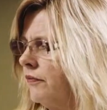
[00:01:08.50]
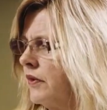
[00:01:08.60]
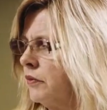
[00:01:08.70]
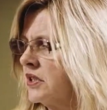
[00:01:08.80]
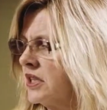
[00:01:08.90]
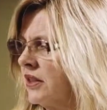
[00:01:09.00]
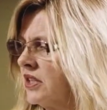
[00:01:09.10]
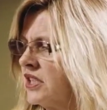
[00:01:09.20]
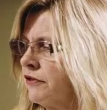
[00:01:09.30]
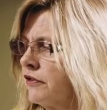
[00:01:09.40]
Then we set
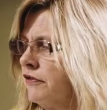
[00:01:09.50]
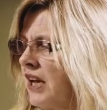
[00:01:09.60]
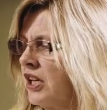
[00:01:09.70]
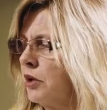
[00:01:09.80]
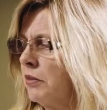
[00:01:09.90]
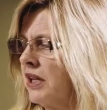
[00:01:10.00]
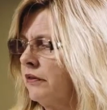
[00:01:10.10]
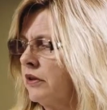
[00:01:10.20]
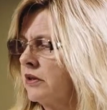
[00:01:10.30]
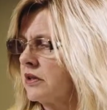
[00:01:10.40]
the different vacuum
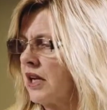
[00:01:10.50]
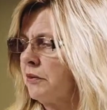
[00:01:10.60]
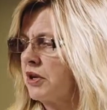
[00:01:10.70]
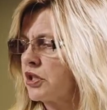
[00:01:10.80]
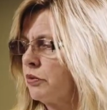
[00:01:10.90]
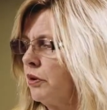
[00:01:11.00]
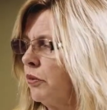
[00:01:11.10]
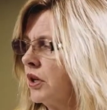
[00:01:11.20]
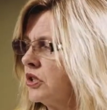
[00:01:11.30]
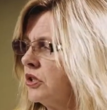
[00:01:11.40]
levels, how much we
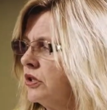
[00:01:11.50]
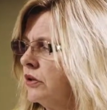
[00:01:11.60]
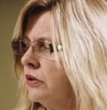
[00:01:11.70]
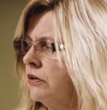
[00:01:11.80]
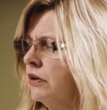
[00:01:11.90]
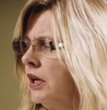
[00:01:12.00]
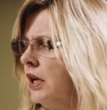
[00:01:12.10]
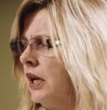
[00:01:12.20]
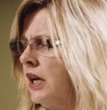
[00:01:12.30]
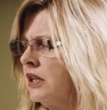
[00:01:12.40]
want to do,
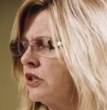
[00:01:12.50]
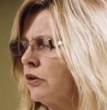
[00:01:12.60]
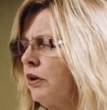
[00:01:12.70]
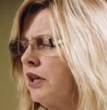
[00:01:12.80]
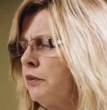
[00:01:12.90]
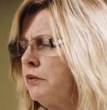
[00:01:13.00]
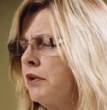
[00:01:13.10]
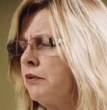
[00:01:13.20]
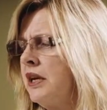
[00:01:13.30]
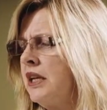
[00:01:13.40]
and so on. And when
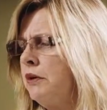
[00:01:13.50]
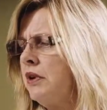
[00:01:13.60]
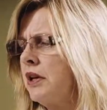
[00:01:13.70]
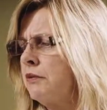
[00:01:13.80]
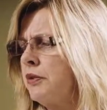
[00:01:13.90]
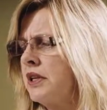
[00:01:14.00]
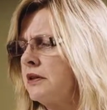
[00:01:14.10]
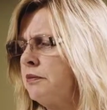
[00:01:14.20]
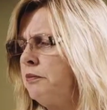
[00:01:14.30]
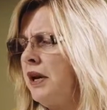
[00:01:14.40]
we're ready, we can
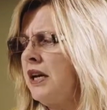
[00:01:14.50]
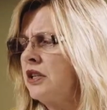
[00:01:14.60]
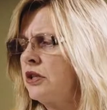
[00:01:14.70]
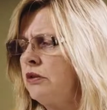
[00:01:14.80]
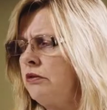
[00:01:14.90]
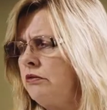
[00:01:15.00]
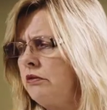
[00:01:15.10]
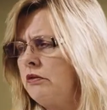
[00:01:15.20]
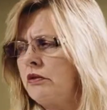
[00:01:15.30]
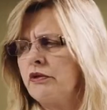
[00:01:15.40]
press back to
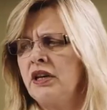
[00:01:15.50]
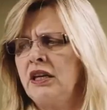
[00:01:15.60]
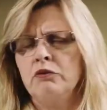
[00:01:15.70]
green.